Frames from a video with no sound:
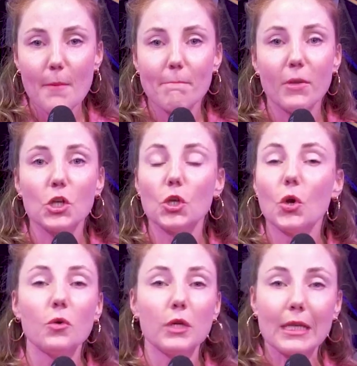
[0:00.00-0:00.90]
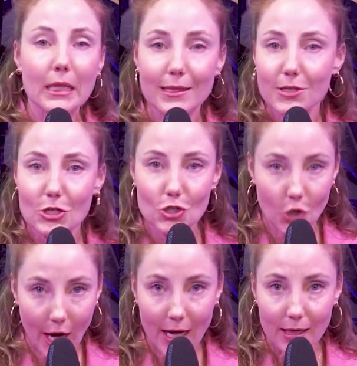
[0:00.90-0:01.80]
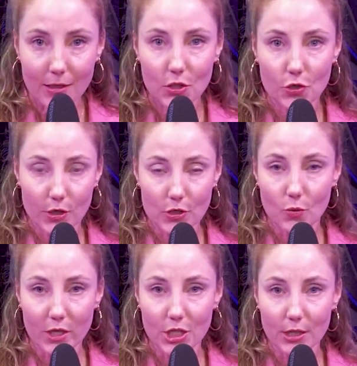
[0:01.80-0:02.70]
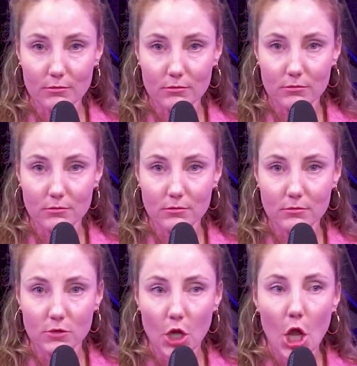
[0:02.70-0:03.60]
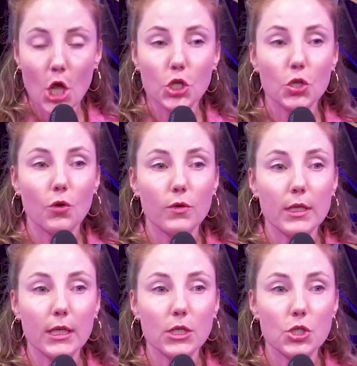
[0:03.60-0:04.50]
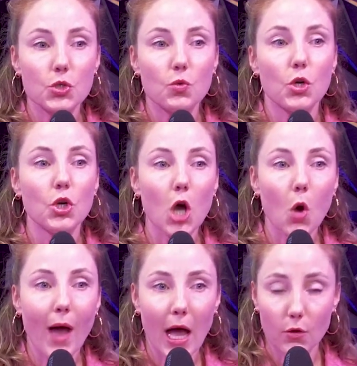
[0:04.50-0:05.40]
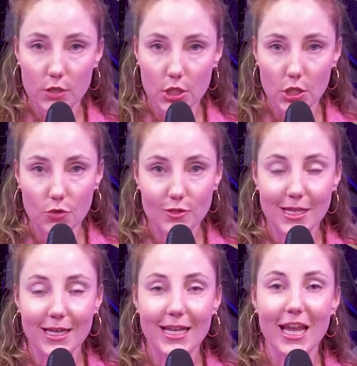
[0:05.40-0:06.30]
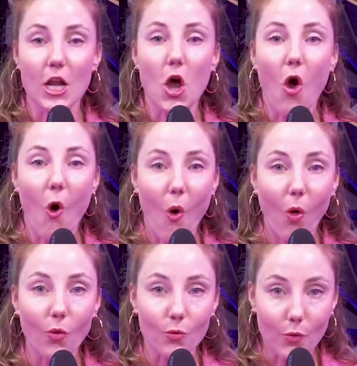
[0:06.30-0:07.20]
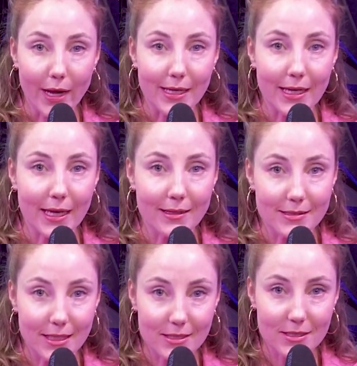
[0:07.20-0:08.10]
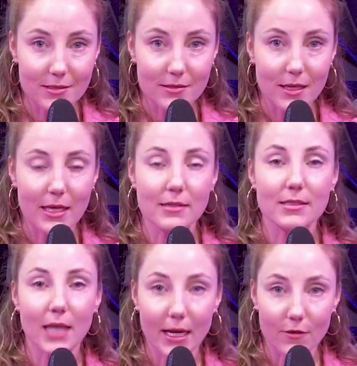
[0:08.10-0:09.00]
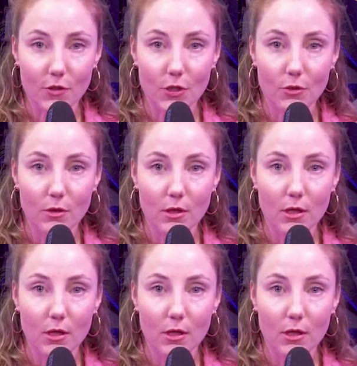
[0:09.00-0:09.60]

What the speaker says: But you don't need to train your intuition. You don't need to know how to use it. It already exists inside of you.